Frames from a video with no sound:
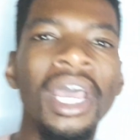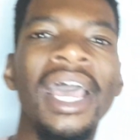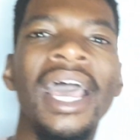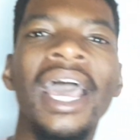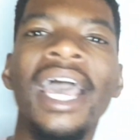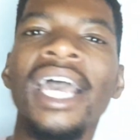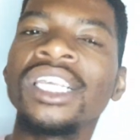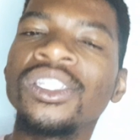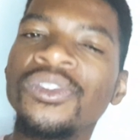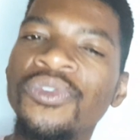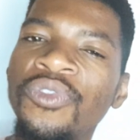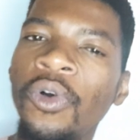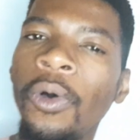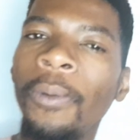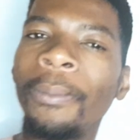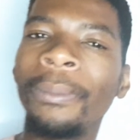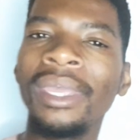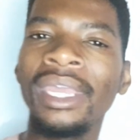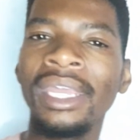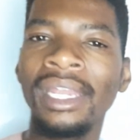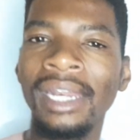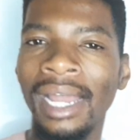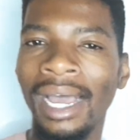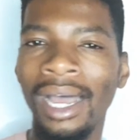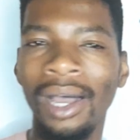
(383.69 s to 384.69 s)
As for
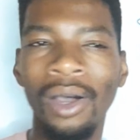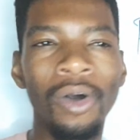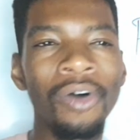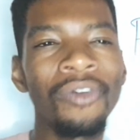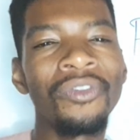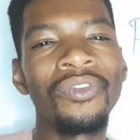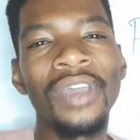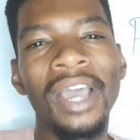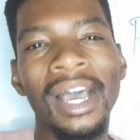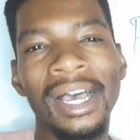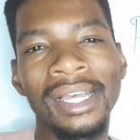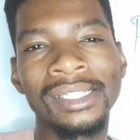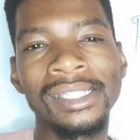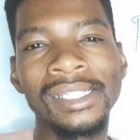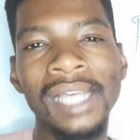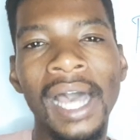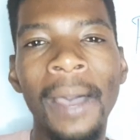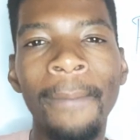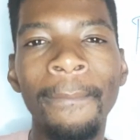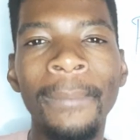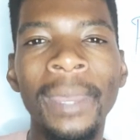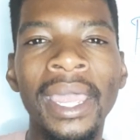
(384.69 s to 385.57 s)
me, now obvious, I'm